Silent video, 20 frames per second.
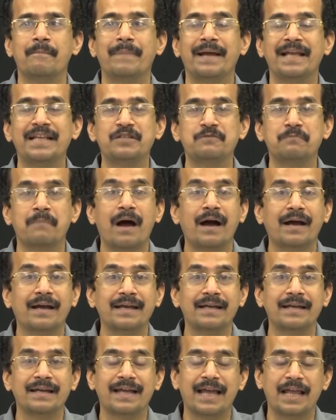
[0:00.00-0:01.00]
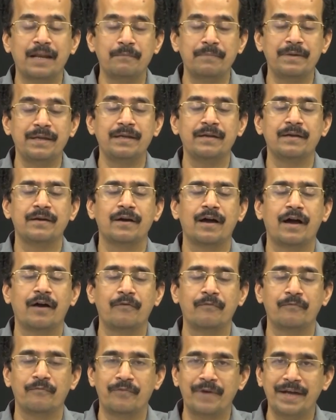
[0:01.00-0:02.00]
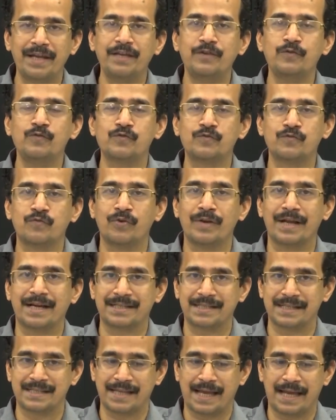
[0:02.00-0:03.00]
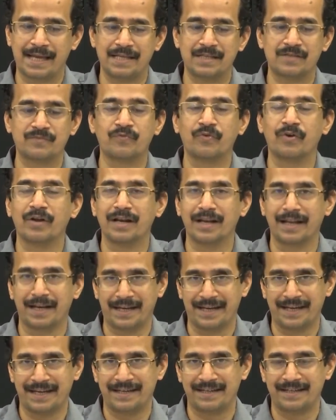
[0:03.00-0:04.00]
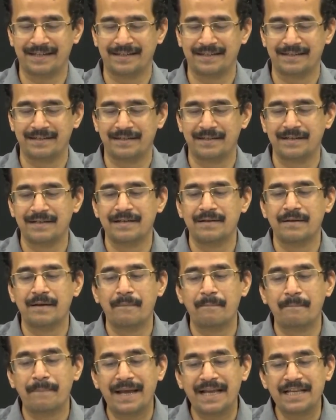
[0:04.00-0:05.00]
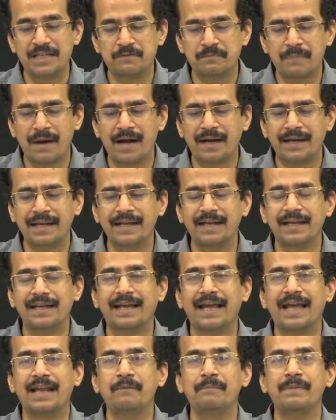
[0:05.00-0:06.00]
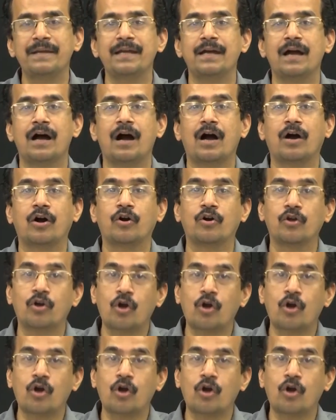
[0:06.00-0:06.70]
It need not necessarily related or limited to our own industry.